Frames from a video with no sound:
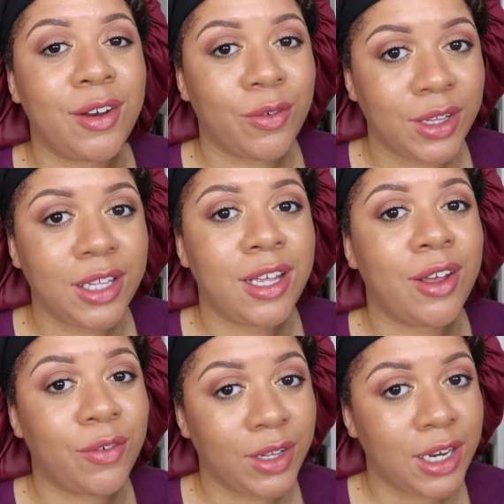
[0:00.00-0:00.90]
It
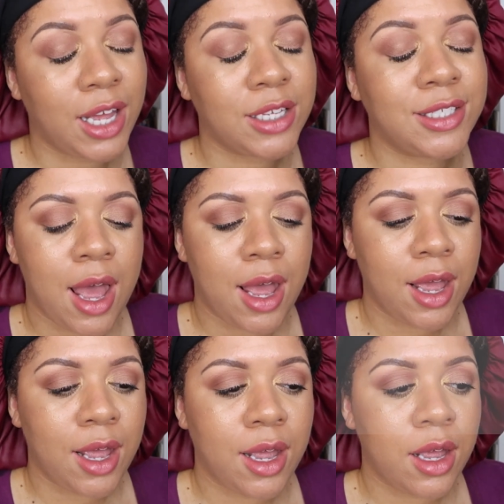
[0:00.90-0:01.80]
really, really does.
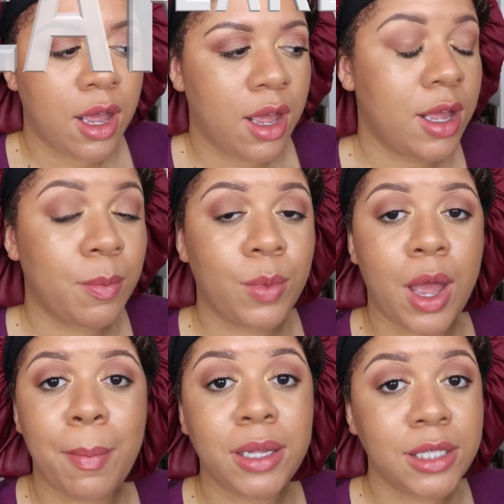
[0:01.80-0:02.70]
I am
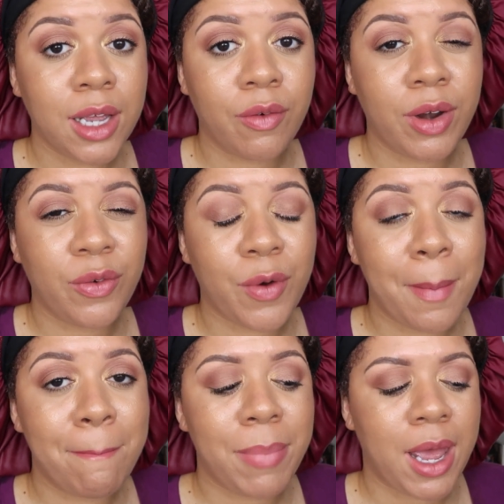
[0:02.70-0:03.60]
about to get ready for
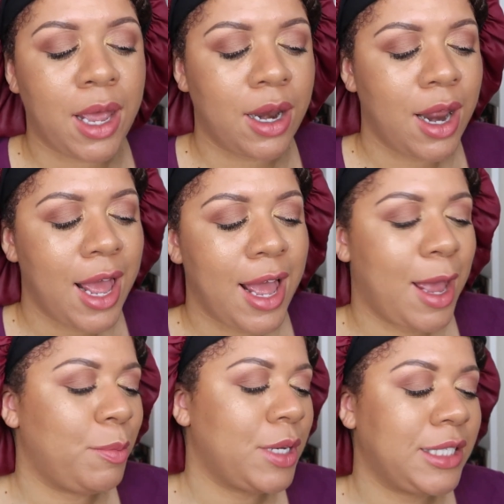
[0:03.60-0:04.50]
bed.
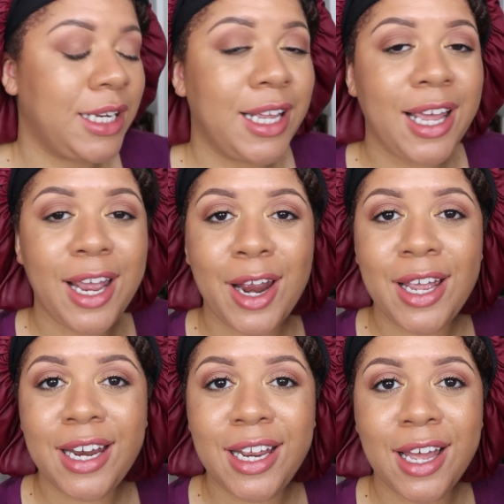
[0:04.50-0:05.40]
I'm just sitting here
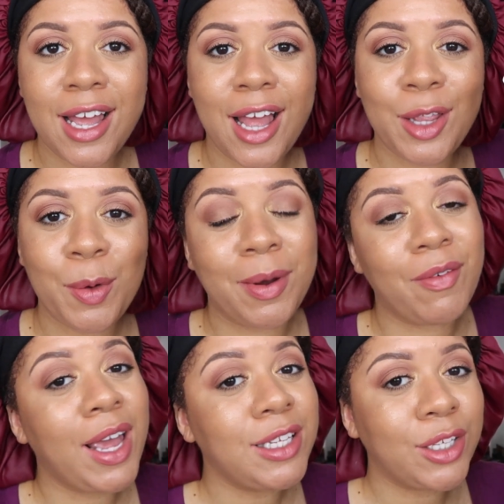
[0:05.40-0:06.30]
eating a little bit
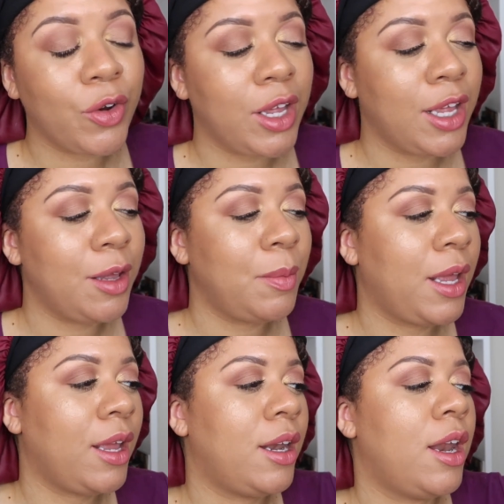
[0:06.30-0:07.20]
of ice cream
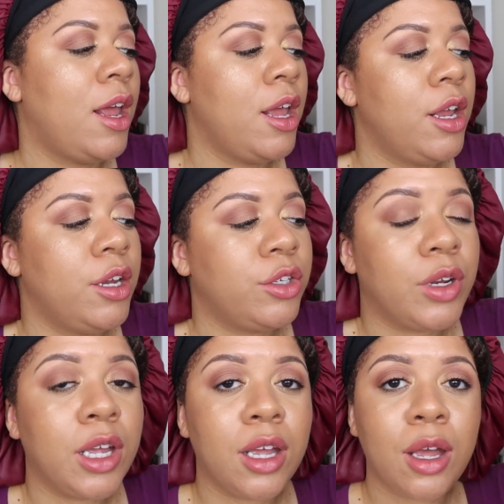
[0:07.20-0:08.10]
and
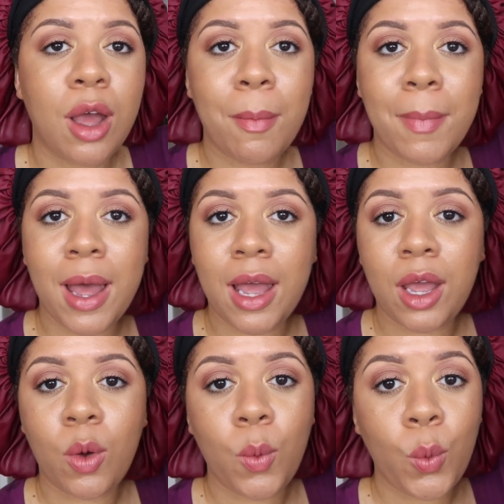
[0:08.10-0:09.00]
drinking
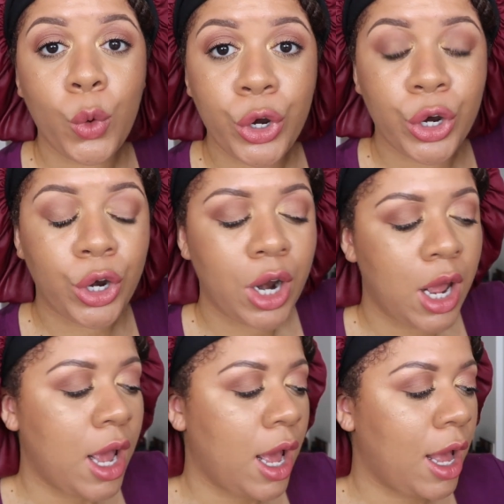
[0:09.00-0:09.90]
my water.
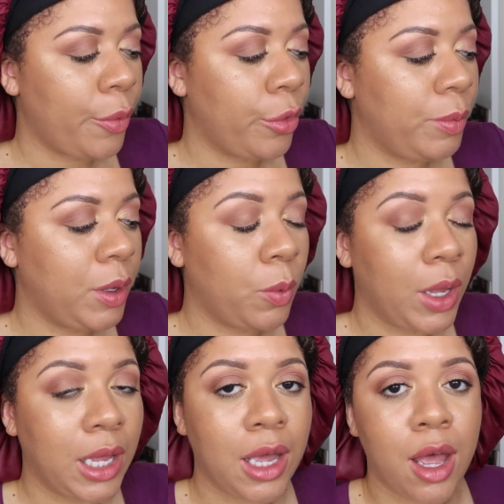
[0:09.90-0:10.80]
I will be
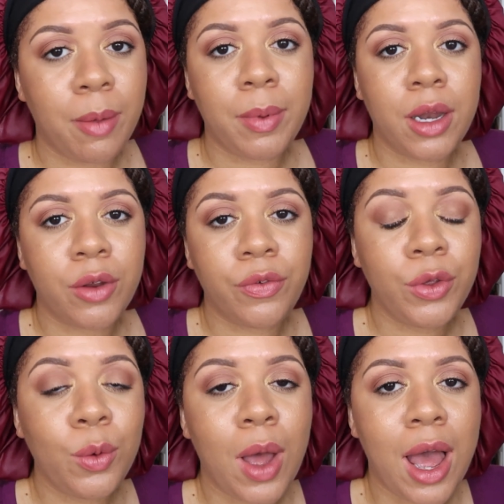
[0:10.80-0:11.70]
waking up in a
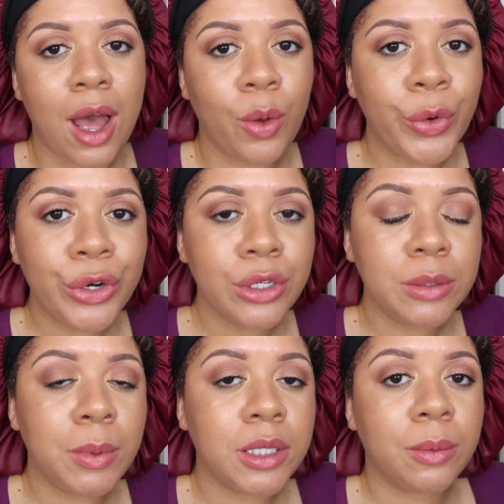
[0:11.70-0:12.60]
few
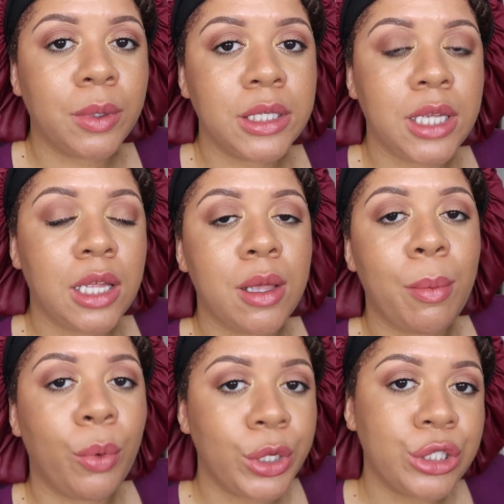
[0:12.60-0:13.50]
hours because I'm going to take the
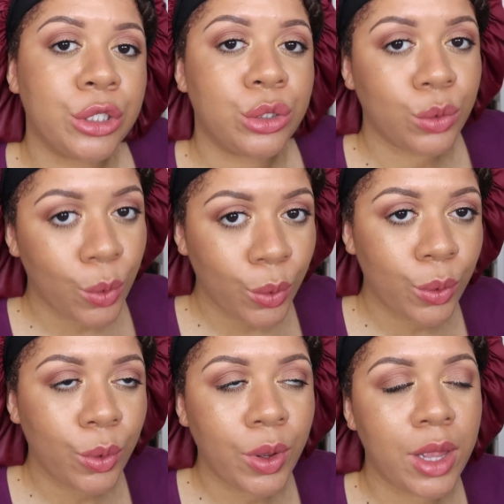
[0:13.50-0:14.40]
boys to
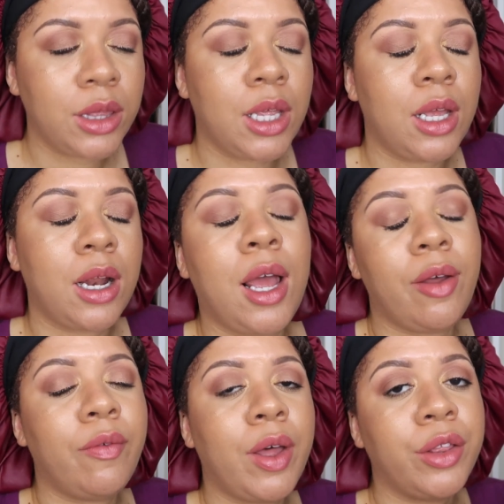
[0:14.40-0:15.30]
school, and then I
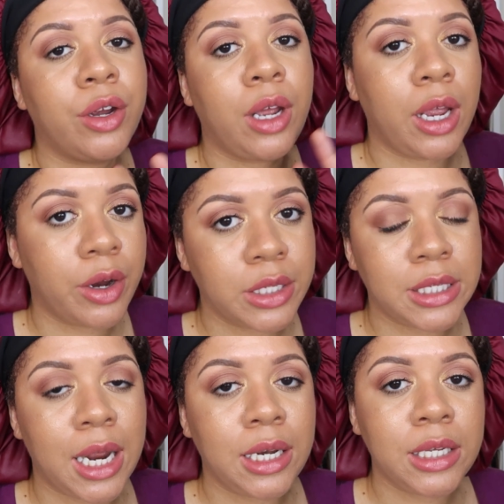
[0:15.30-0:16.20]
have other errands
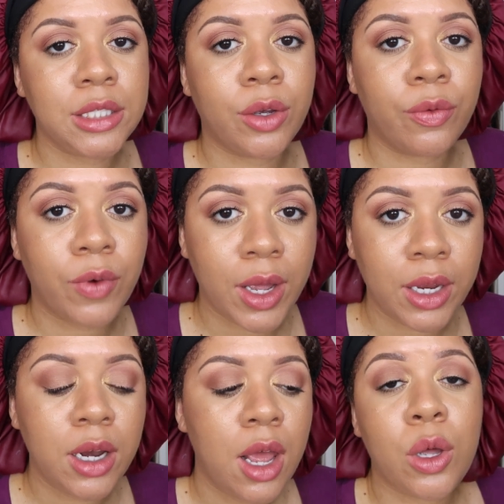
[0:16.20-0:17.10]
that I need to
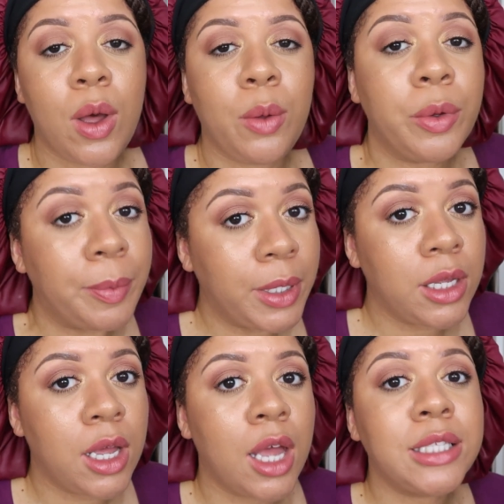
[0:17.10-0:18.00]
run. So I will
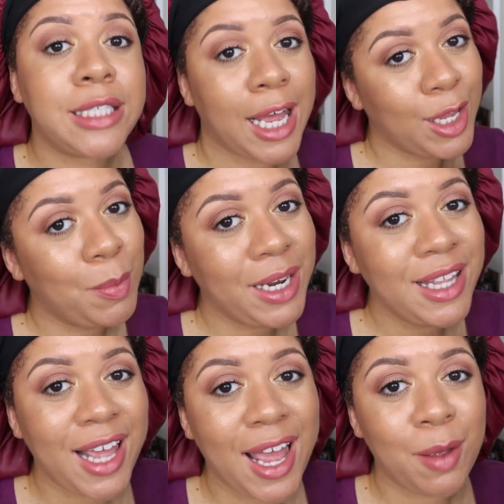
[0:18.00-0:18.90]
be
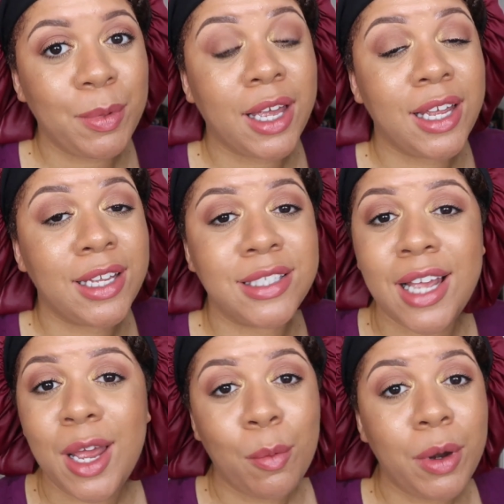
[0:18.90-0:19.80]
documenting that because
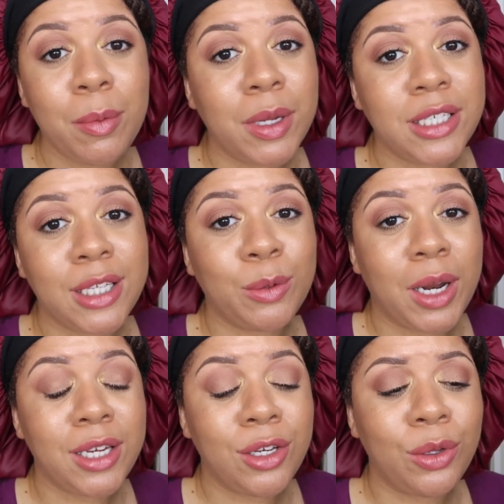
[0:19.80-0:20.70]
pretty much that's
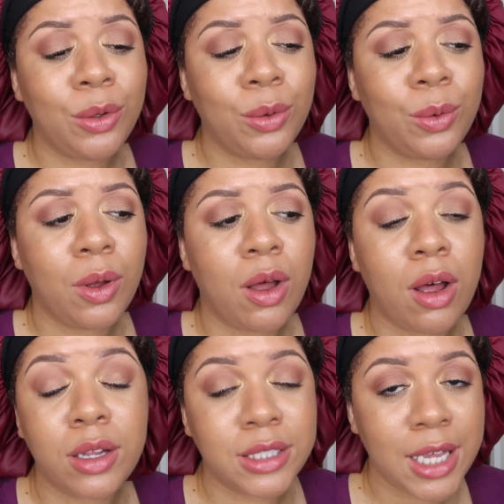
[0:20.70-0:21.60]
what I do
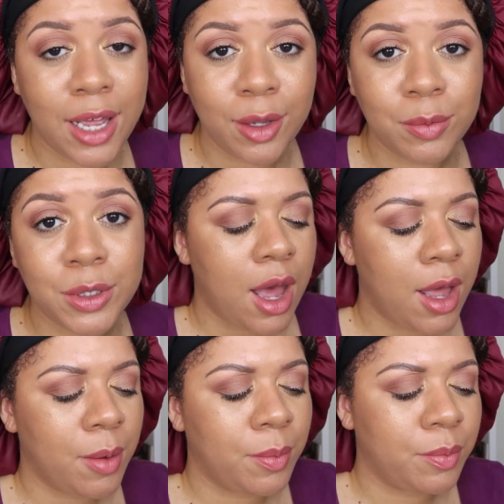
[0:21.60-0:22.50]
all the time.
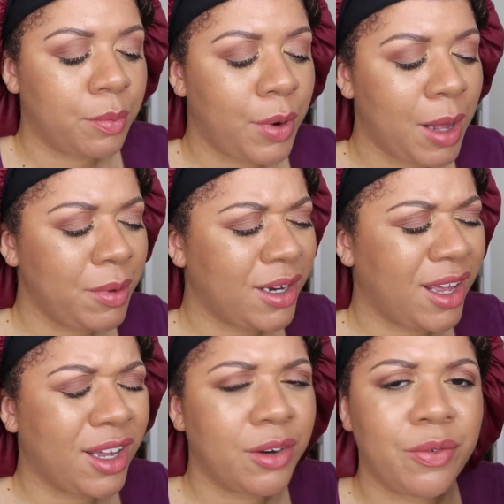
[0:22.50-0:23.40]
I'm probably
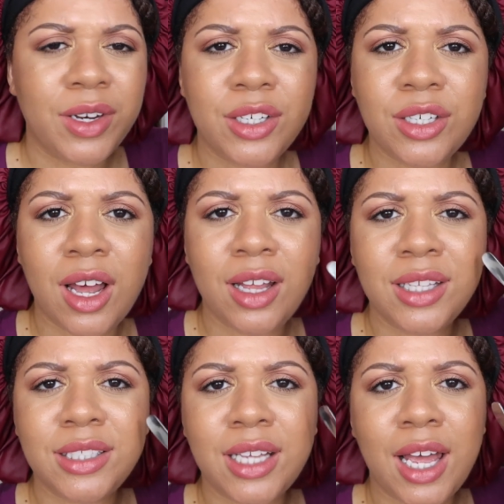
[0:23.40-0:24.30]
not going to finish all
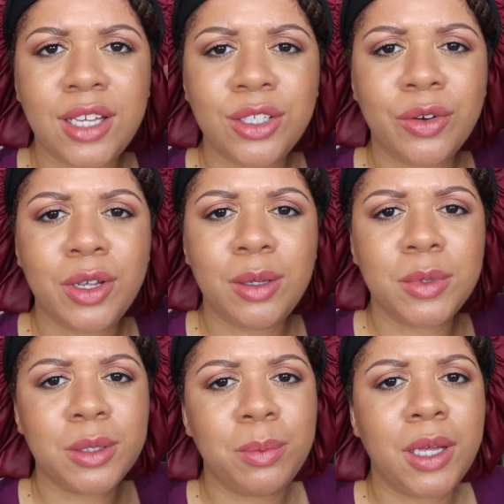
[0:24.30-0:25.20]
this ice cream
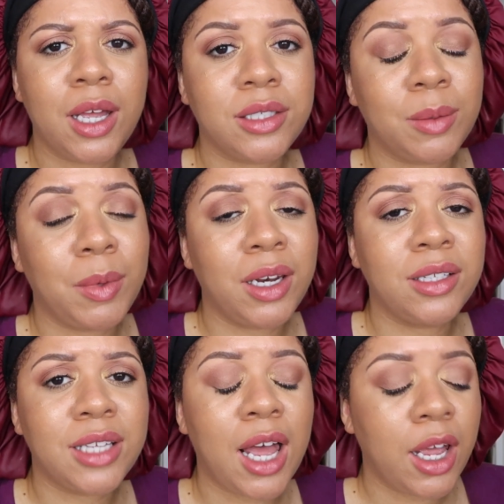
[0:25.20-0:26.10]
just because I'm
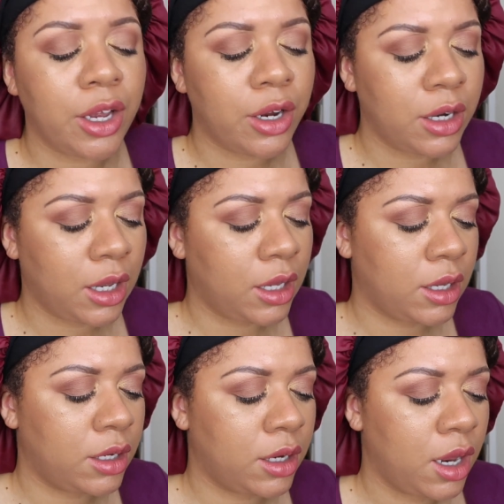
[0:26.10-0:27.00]
getting tired
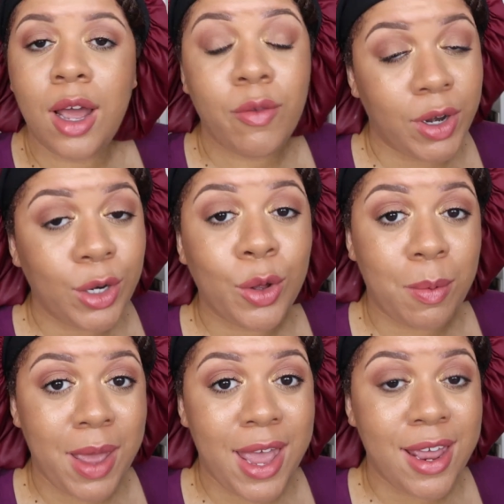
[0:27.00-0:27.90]
and I'm ready to go to
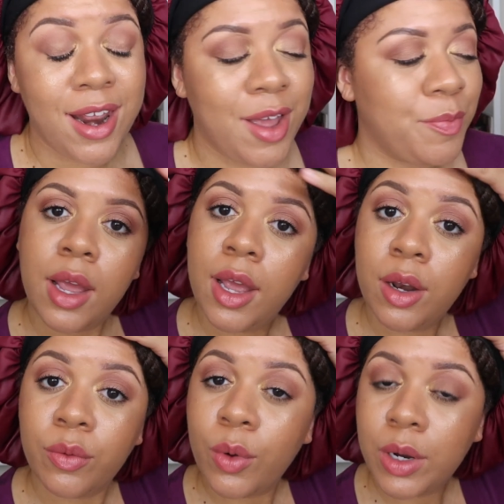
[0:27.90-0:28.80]
bed.
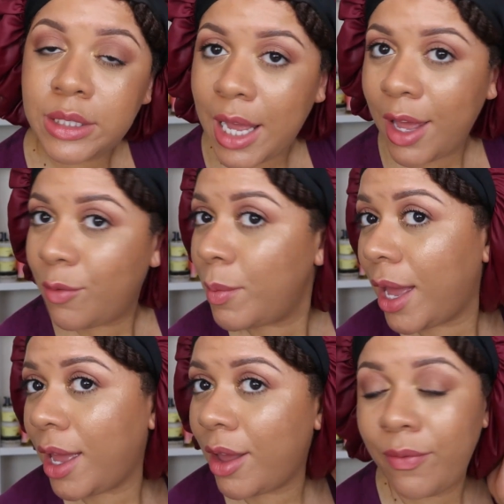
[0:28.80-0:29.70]
And of course I have
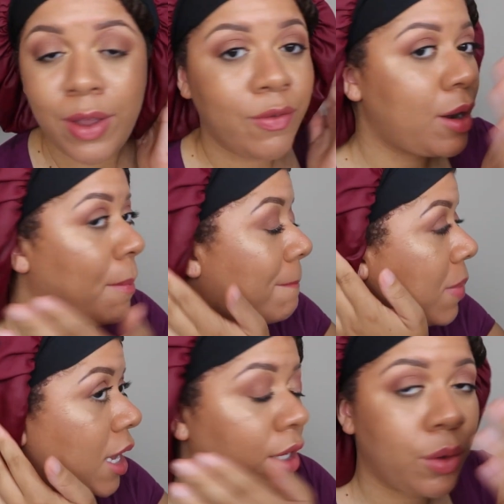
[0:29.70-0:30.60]
my favorite
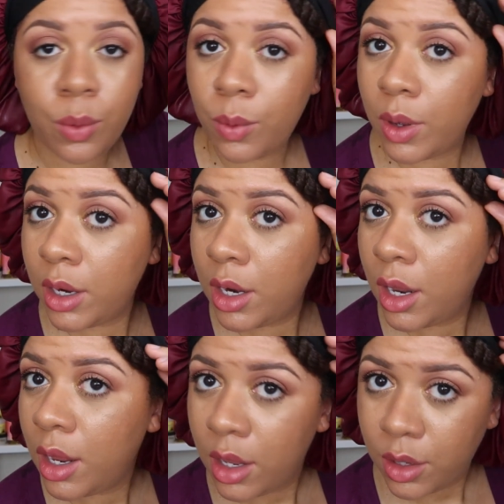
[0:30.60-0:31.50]
bonnet on.